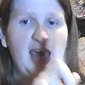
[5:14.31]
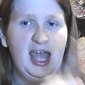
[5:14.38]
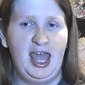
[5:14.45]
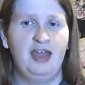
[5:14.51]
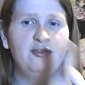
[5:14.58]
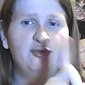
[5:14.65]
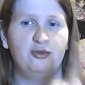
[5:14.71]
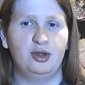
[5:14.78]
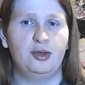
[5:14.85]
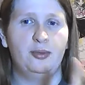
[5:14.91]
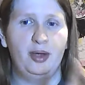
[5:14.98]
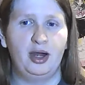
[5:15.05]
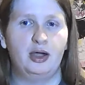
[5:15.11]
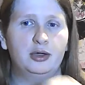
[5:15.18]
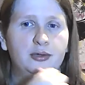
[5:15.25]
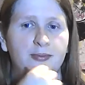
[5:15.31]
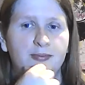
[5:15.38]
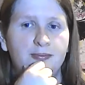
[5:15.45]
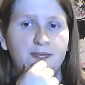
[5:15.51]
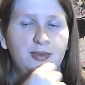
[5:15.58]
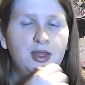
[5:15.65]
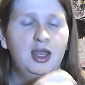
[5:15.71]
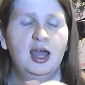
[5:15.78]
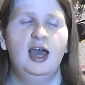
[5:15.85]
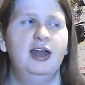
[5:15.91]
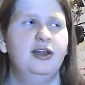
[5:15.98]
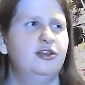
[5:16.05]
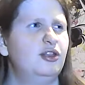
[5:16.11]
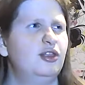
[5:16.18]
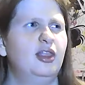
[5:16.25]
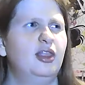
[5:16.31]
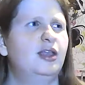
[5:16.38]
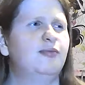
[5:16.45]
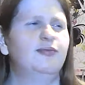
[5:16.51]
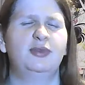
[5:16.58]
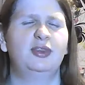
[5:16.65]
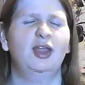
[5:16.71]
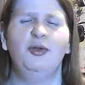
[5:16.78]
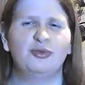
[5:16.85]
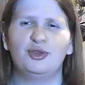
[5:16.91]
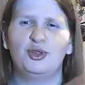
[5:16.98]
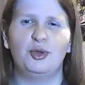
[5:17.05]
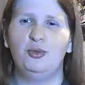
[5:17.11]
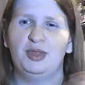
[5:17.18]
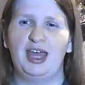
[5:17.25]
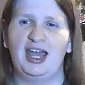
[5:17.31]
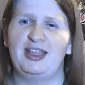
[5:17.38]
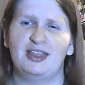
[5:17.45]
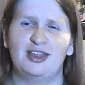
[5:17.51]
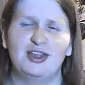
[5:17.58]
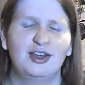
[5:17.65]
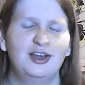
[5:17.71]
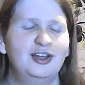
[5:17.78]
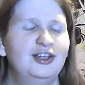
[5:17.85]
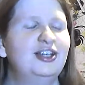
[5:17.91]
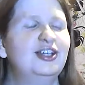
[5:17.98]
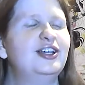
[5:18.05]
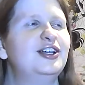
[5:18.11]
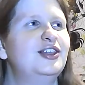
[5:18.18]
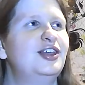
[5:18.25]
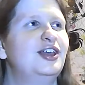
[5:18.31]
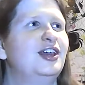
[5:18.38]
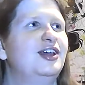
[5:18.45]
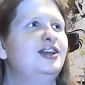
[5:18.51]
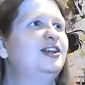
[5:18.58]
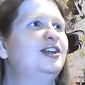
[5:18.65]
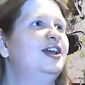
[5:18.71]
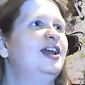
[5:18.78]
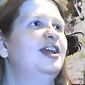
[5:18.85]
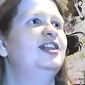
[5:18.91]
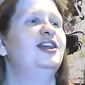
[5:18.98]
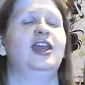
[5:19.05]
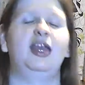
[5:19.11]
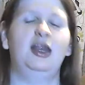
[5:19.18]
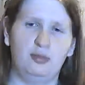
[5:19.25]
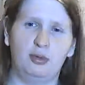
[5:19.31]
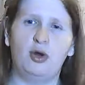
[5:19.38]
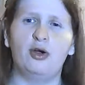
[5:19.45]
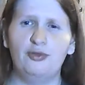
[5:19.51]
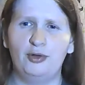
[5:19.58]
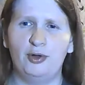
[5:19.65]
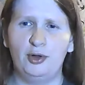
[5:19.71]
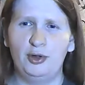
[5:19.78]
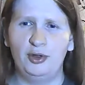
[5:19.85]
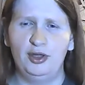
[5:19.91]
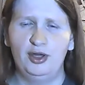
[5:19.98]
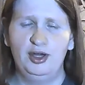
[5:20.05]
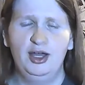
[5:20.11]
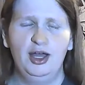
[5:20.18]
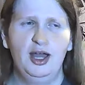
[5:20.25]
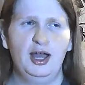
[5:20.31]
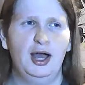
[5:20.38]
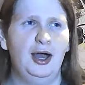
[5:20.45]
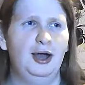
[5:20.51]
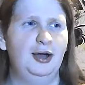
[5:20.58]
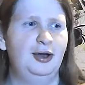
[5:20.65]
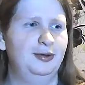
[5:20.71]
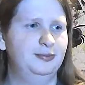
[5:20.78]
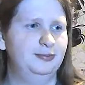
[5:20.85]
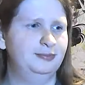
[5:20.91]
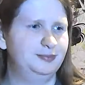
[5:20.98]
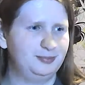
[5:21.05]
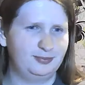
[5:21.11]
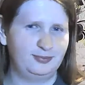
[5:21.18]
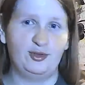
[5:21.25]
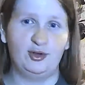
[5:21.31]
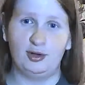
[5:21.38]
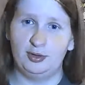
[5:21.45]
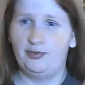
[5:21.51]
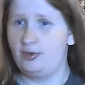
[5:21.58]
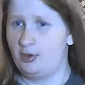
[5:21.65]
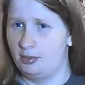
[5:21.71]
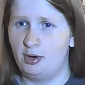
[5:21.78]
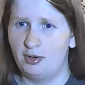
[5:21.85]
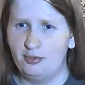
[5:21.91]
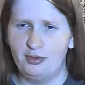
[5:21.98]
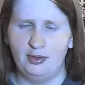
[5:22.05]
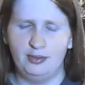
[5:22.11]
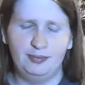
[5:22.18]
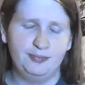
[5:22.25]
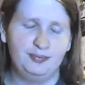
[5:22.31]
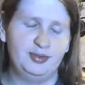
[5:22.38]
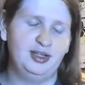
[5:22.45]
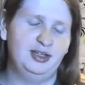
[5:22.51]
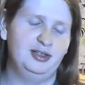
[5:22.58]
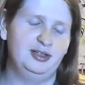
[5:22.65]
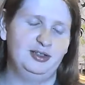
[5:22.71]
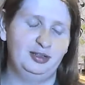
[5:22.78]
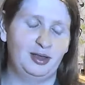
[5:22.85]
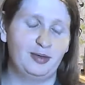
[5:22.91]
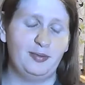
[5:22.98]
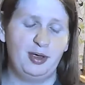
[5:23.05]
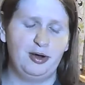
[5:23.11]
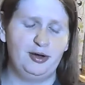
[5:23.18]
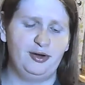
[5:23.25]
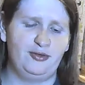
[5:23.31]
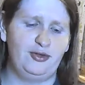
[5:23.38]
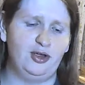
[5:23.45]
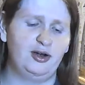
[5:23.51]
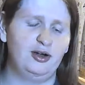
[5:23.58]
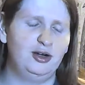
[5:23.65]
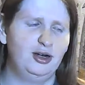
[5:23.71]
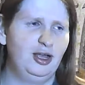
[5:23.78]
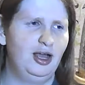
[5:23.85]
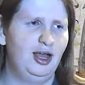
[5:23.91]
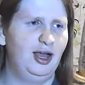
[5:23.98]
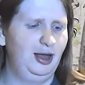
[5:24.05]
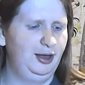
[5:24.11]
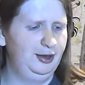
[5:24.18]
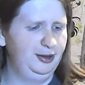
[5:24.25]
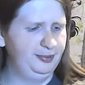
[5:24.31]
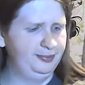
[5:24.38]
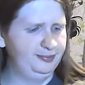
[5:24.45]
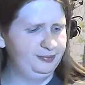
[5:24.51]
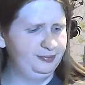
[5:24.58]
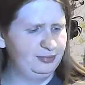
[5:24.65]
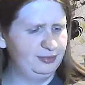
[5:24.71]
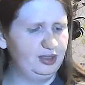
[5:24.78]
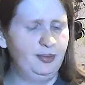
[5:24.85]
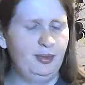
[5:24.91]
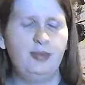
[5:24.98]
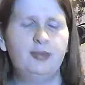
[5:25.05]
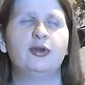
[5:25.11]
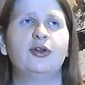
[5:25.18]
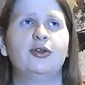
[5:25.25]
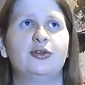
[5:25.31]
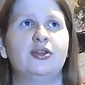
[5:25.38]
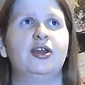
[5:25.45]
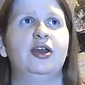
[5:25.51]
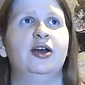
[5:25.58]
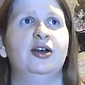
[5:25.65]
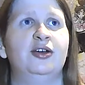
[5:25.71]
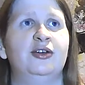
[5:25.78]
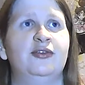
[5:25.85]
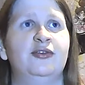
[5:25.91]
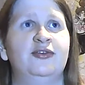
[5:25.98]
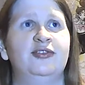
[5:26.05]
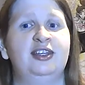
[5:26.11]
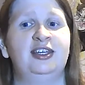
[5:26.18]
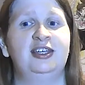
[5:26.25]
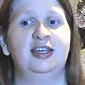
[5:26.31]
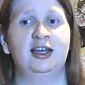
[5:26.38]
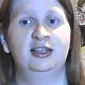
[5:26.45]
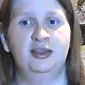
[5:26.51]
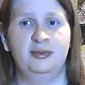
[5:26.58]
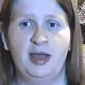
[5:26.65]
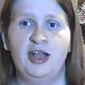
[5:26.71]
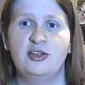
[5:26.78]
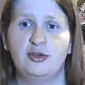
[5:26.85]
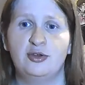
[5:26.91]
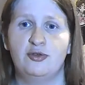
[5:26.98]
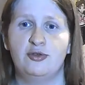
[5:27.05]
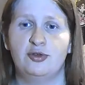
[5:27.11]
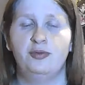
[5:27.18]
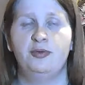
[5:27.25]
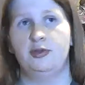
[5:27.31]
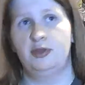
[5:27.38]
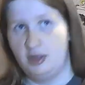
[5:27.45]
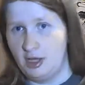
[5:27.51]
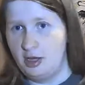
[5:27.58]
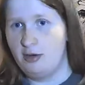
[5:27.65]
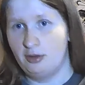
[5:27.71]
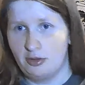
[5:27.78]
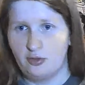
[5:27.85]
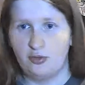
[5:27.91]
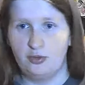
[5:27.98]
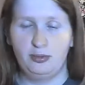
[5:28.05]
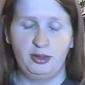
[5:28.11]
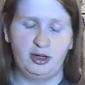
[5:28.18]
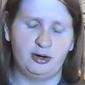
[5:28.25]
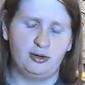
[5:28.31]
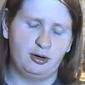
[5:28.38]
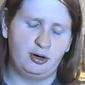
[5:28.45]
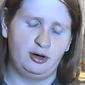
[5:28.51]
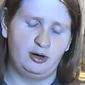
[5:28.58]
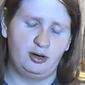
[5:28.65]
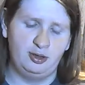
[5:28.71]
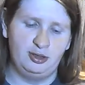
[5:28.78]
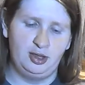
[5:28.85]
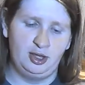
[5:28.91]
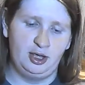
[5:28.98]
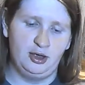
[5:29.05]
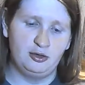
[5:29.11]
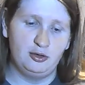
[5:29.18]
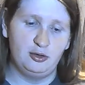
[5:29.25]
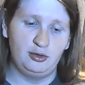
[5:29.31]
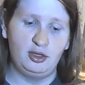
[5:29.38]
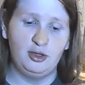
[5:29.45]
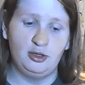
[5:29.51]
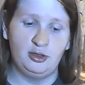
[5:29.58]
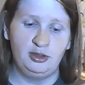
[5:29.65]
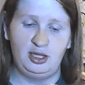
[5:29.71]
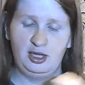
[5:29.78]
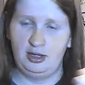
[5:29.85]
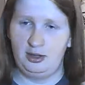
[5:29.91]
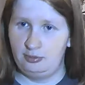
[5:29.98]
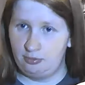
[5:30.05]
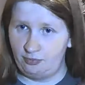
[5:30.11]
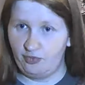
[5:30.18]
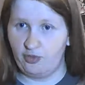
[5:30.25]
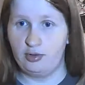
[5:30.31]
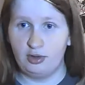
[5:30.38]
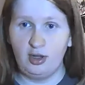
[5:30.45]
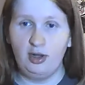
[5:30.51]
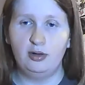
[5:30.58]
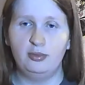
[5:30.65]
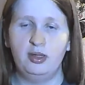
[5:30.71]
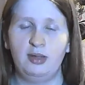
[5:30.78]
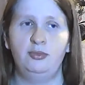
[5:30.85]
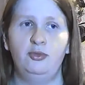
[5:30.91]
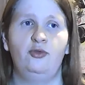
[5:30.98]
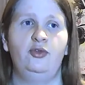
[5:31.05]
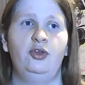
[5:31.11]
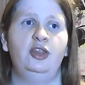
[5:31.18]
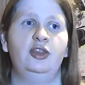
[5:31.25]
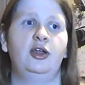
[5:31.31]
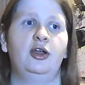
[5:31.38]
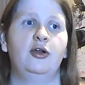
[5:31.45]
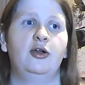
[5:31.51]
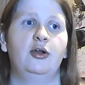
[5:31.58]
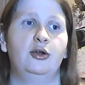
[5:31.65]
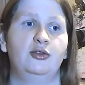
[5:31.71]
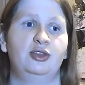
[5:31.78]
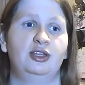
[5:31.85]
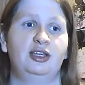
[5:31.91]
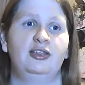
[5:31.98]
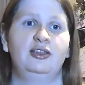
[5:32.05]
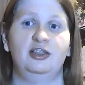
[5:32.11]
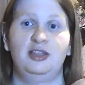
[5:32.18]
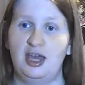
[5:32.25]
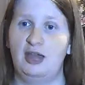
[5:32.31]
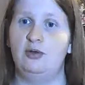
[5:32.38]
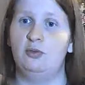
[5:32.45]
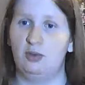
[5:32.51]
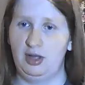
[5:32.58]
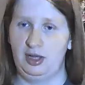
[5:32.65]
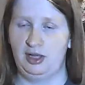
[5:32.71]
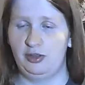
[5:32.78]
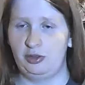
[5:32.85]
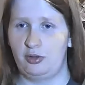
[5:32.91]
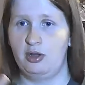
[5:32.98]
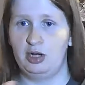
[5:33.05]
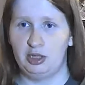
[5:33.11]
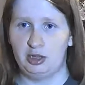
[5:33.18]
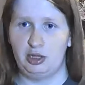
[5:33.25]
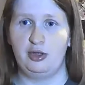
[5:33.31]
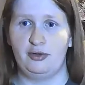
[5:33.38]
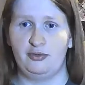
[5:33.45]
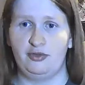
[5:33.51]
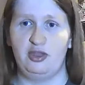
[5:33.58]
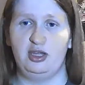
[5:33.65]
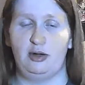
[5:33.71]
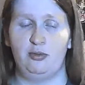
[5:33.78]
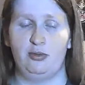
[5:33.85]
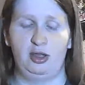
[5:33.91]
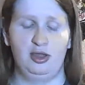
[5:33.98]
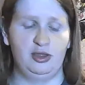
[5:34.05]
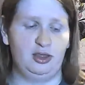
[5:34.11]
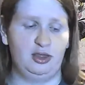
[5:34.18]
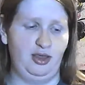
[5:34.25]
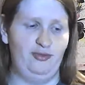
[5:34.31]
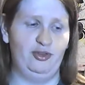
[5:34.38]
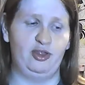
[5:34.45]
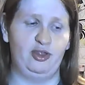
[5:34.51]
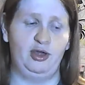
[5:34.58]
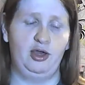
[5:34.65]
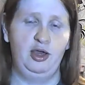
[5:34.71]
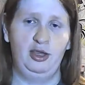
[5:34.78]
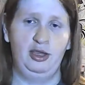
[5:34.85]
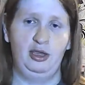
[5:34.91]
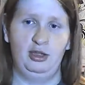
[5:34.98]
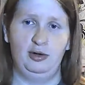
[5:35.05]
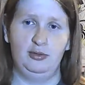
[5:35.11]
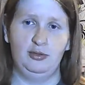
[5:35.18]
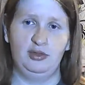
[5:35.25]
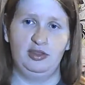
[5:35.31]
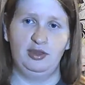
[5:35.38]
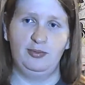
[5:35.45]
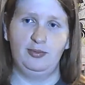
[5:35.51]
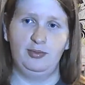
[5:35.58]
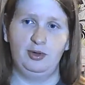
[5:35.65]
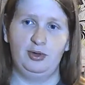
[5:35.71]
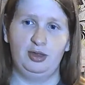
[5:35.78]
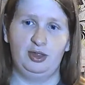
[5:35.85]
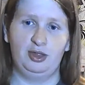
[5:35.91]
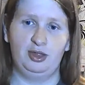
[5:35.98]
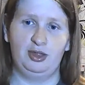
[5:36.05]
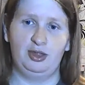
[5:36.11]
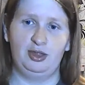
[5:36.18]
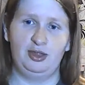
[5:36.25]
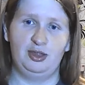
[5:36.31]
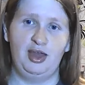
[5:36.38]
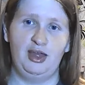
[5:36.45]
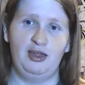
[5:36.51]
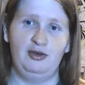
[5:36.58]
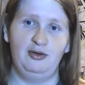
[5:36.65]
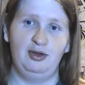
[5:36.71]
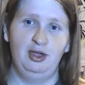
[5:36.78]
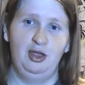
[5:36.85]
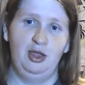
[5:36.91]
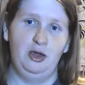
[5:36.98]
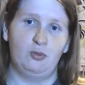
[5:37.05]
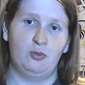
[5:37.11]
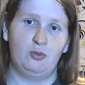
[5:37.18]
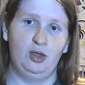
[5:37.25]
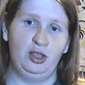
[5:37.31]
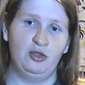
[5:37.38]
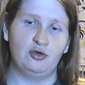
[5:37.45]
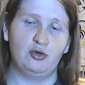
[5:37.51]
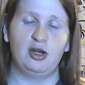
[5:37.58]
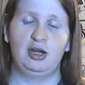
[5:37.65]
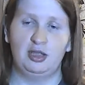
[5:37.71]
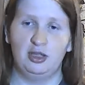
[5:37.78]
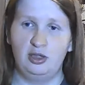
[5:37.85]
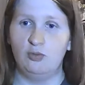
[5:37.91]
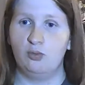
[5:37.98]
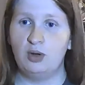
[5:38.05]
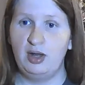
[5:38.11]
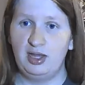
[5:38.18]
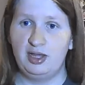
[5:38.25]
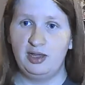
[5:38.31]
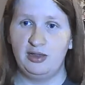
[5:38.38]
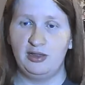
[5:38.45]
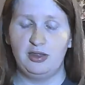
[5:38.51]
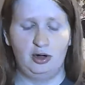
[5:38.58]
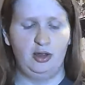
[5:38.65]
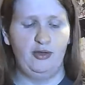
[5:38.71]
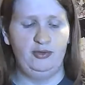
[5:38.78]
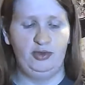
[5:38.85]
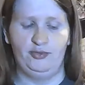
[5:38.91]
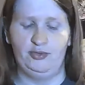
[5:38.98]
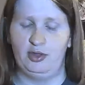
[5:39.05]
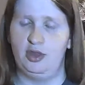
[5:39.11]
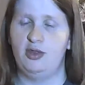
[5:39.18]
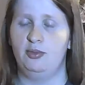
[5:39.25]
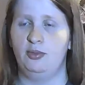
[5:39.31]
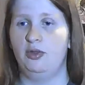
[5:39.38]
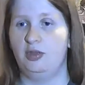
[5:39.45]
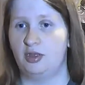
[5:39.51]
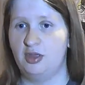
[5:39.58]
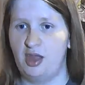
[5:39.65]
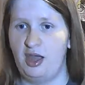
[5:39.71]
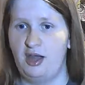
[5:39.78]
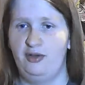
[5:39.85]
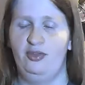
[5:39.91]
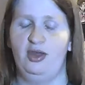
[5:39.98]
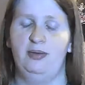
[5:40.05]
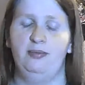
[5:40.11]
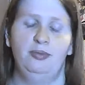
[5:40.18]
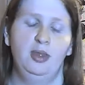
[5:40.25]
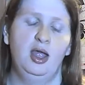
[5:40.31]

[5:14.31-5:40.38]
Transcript: Everywhere. And it's just, don't do that. It's like in Marvel, for Marvel comparative here, the members of the magic group or the terrorist group later, or in the first Iron Man movie, there are the Ten Rings, the organization of the Ten Rings, and they have this, you know, symbol that's like these 10 interconnected rings that all have different symbols inside of them.